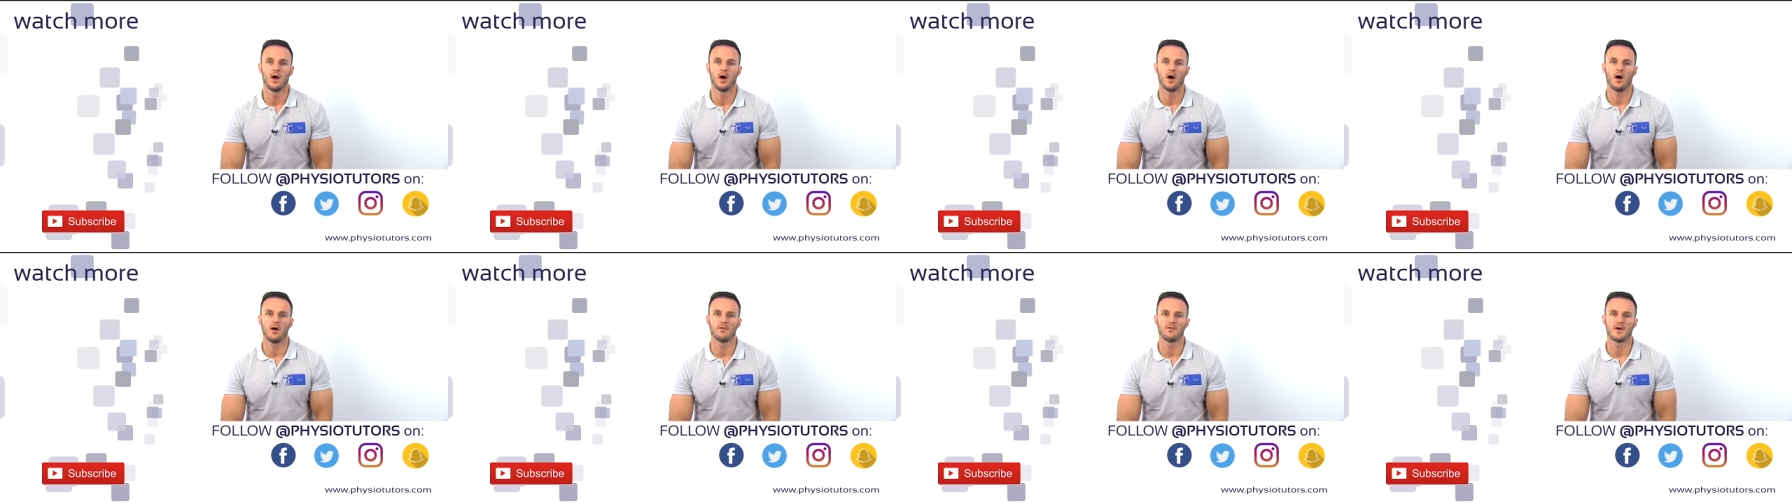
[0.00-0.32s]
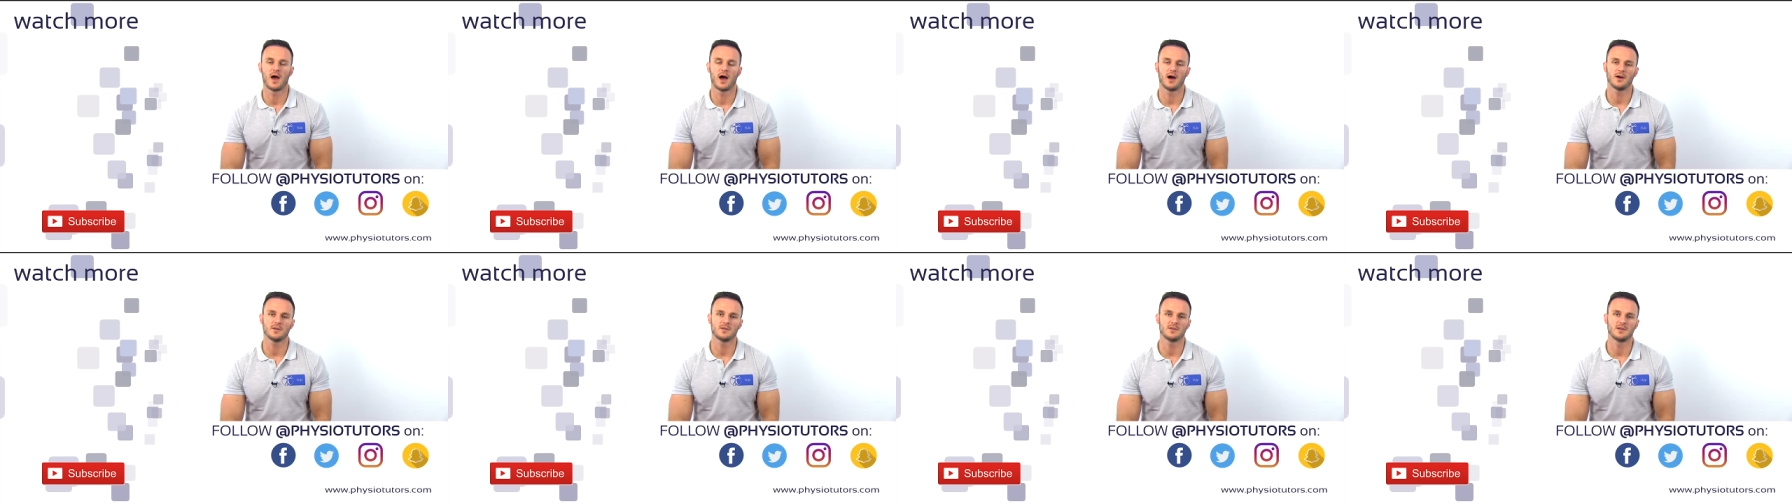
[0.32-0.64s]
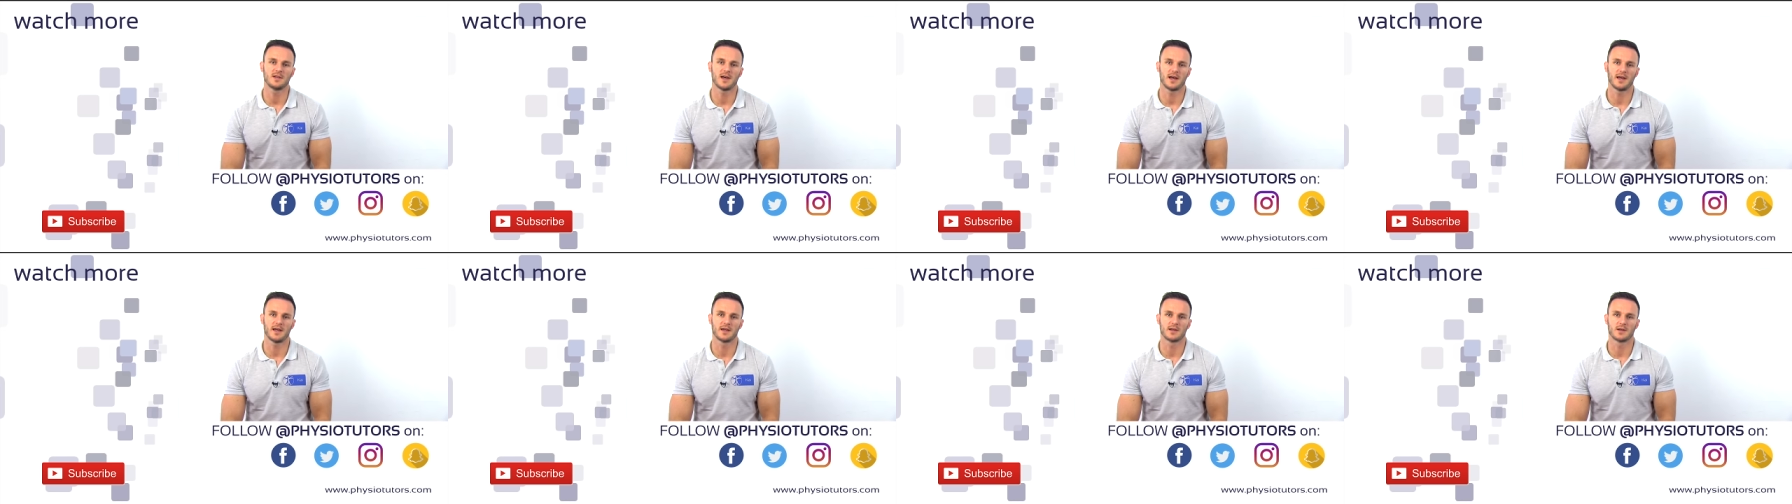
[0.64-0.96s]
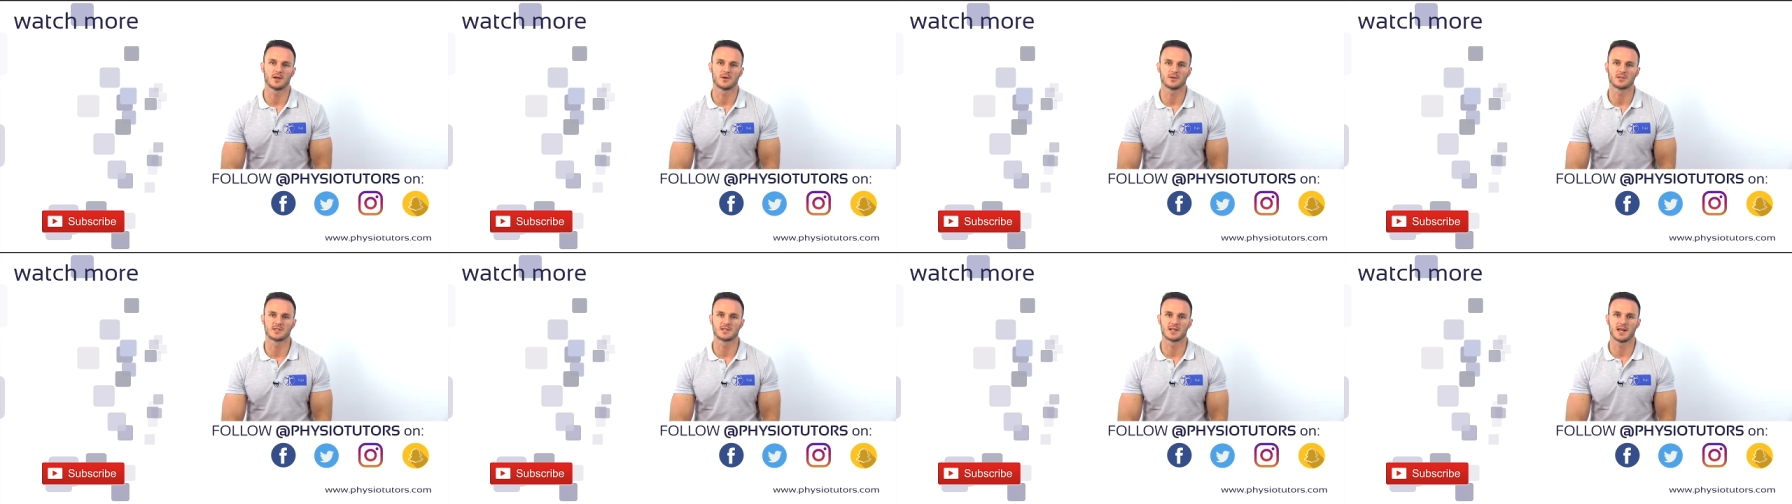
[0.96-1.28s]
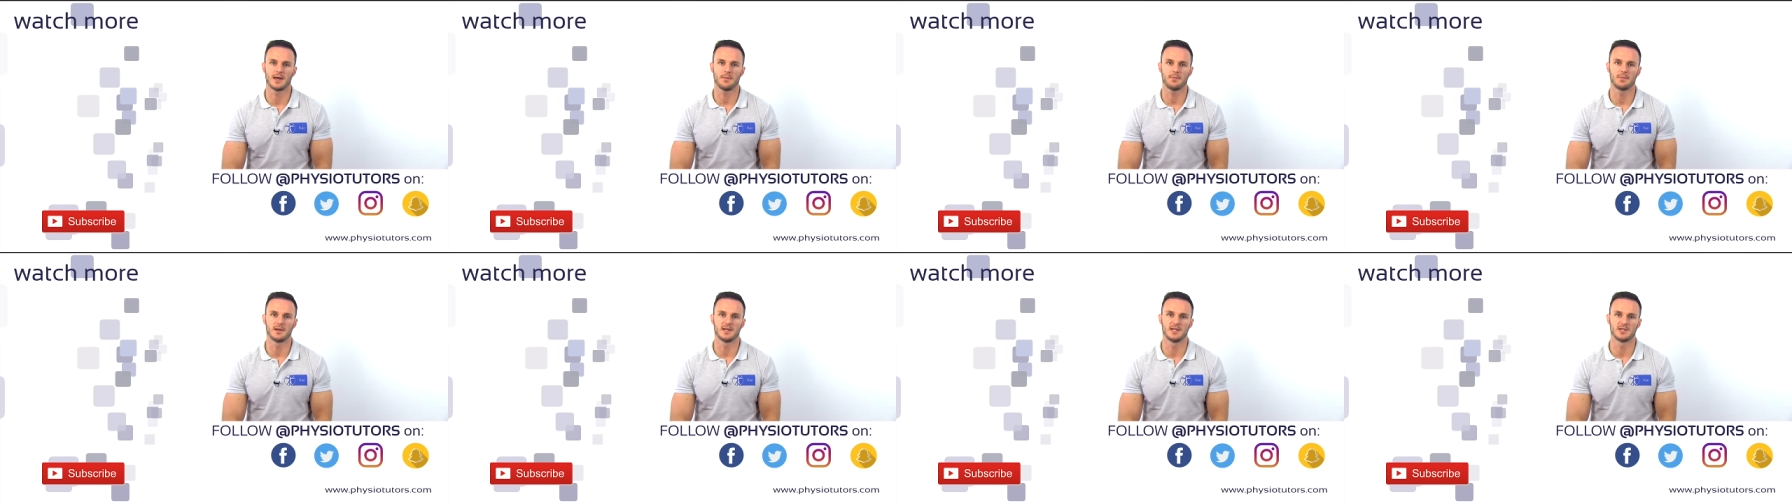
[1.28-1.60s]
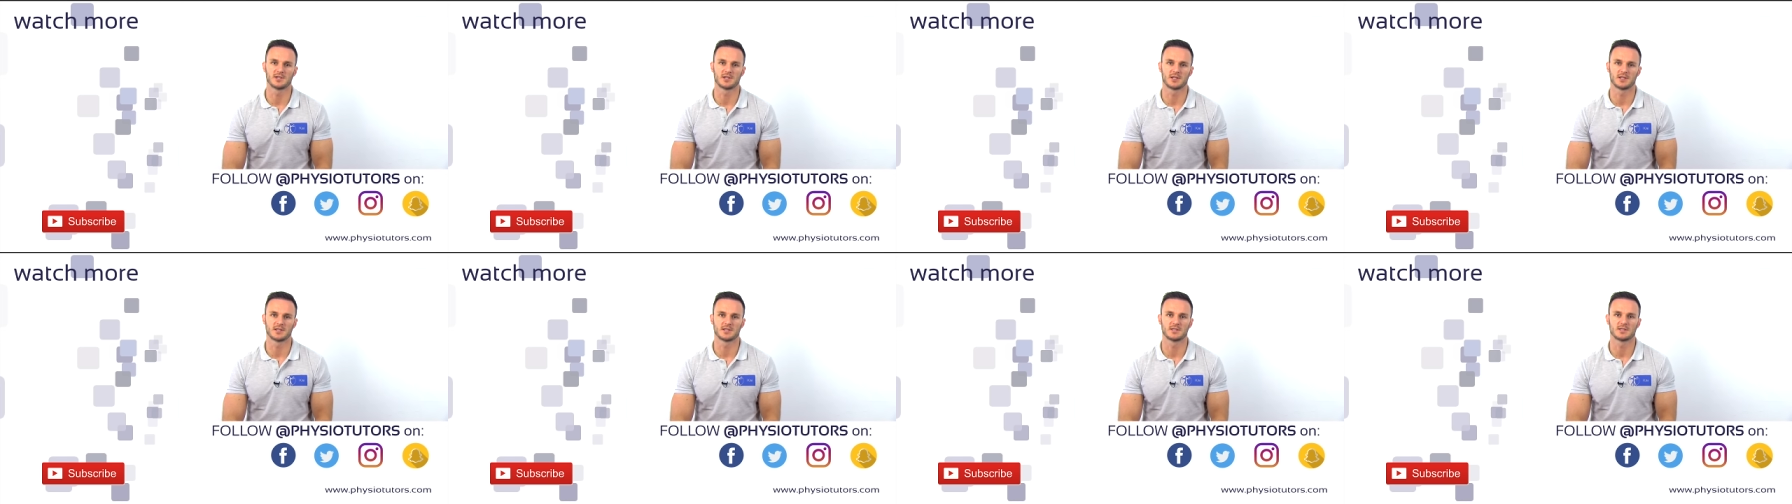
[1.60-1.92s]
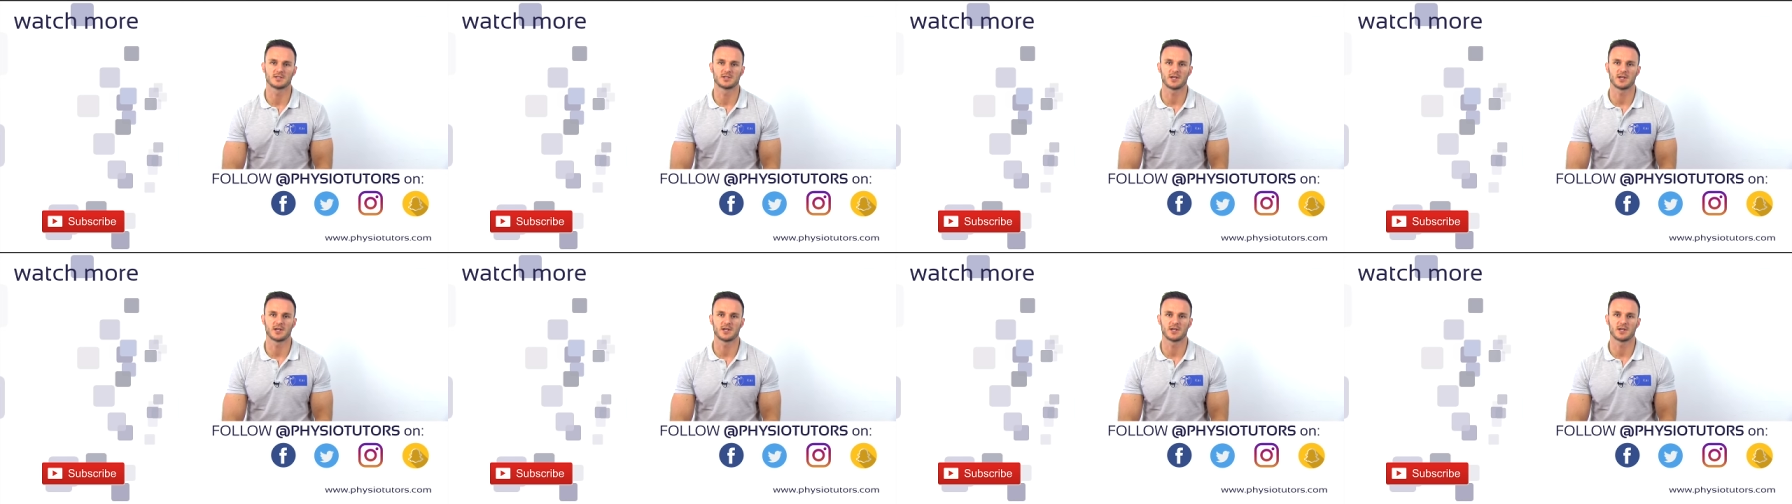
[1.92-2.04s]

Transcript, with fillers: of how to diagnose slap lesions,